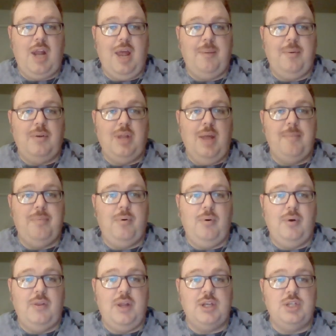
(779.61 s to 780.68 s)
came on
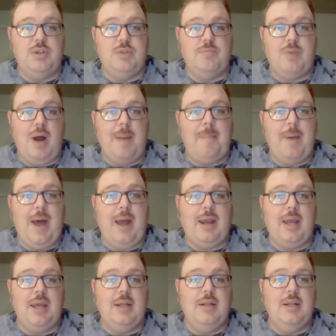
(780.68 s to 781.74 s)
Deadpool, and then she was brought back
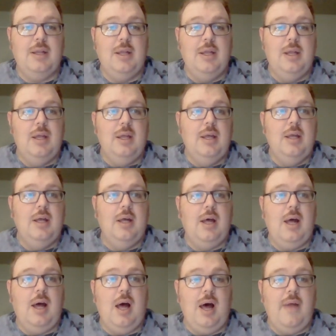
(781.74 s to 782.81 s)
in
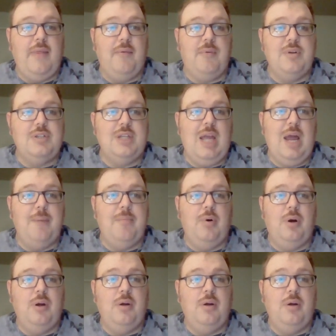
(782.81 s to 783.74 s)
uh, the recent camp book.